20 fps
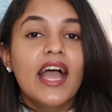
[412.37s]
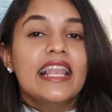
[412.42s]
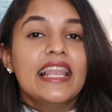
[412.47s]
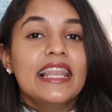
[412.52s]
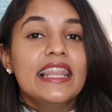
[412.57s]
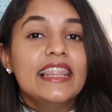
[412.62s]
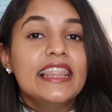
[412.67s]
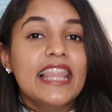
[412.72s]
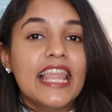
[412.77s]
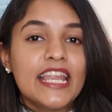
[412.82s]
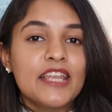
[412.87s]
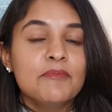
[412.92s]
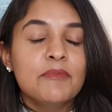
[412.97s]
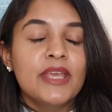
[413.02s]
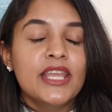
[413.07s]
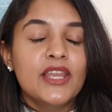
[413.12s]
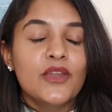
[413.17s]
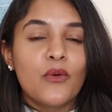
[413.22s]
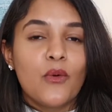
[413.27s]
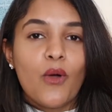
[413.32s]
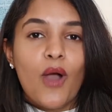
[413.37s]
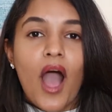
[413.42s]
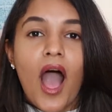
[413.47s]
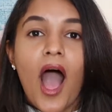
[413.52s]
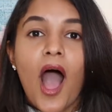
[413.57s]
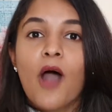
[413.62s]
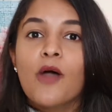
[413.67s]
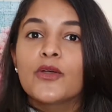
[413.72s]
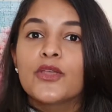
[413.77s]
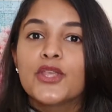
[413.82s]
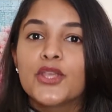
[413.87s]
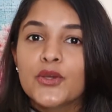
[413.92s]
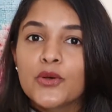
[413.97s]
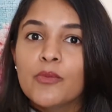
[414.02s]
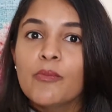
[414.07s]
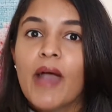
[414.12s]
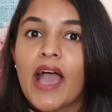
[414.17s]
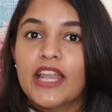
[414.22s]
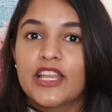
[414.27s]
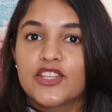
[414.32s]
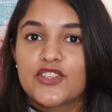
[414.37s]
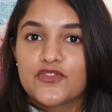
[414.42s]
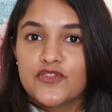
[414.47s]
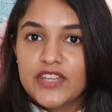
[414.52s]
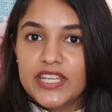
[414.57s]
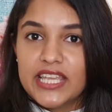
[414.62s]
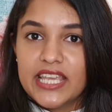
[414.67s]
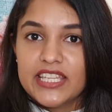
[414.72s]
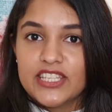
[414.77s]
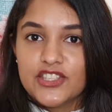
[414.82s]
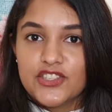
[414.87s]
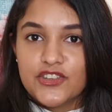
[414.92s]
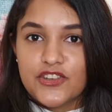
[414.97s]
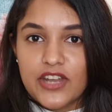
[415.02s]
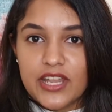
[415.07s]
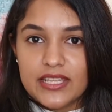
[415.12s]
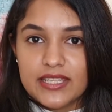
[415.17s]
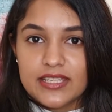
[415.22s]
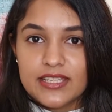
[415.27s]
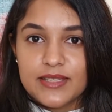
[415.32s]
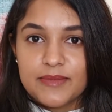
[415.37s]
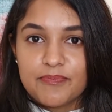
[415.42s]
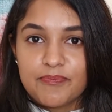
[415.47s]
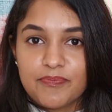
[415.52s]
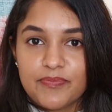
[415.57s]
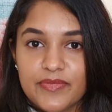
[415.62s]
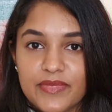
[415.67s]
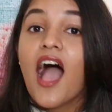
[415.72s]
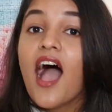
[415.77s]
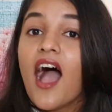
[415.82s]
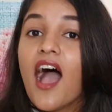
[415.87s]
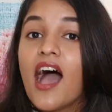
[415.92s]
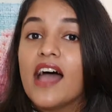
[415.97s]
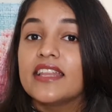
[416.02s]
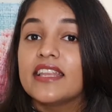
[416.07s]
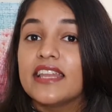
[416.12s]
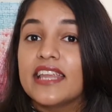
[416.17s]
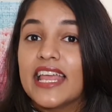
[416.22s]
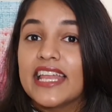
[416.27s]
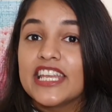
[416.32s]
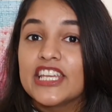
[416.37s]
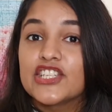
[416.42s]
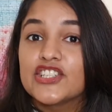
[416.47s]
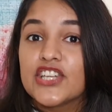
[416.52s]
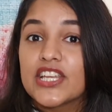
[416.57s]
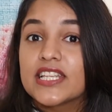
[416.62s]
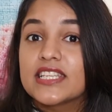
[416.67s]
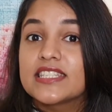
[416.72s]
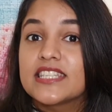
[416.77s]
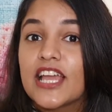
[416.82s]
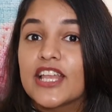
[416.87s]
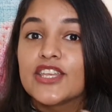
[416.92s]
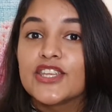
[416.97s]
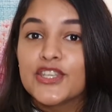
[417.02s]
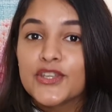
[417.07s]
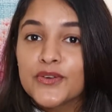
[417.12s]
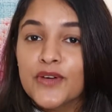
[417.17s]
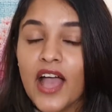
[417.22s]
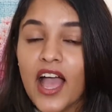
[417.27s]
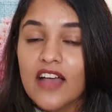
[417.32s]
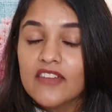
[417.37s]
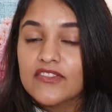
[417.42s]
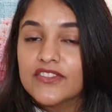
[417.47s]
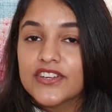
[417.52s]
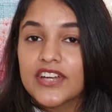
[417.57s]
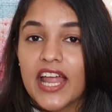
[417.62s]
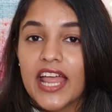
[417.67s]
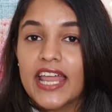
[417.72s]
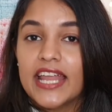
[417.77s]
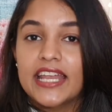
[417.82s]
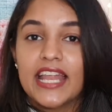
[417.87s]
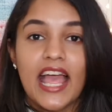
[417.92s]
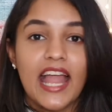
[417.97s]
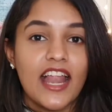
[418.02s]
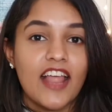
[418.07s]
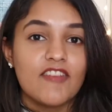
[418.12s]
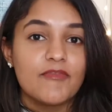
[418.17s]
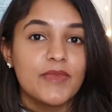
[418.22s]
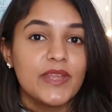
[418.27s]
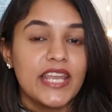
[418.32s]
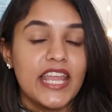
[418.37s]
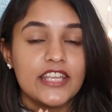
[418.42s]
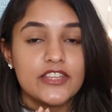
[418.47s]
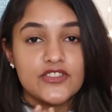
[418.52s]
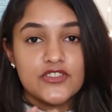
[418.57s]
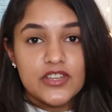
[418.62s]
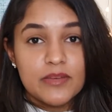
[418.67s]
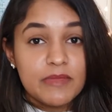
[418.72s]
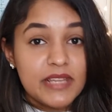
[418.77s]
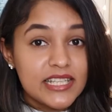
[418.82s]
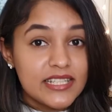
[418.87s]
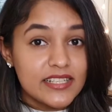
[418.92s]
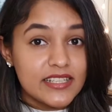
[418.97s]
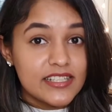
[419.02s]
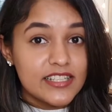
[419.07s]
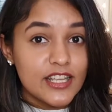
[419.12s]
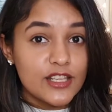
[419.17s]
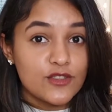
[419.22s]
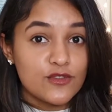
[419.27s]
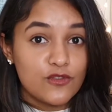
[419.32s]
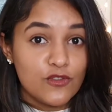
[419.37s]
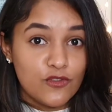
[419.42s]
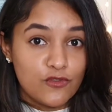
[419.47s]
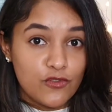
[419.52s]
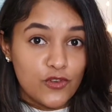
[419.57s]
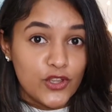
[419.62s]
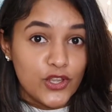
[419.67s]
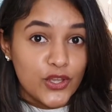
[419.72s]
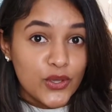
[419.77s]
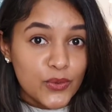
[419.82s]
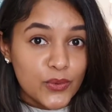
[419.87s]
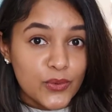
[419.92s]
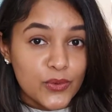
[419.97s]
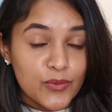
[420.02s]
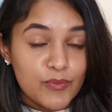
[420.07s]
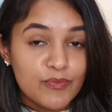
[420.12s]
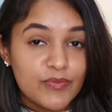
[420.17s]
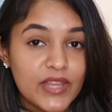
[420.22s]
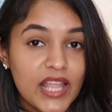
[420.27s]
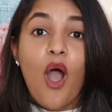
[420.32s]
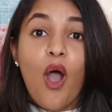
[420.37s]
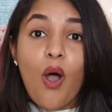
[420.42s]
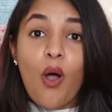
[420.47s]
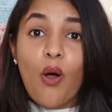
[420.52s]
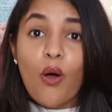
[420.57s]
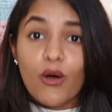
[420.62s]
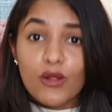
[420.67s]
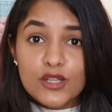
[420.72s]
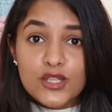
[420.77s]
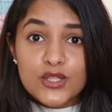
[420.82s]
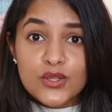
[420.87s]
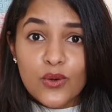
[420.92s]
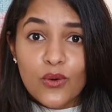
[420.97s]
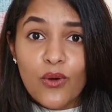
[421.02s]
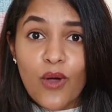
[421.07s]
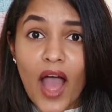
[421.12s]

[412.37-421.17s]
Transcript: Let me know how you manage weekend stress. Are there any tricks that you have tried and have been extremely successful for you? Also,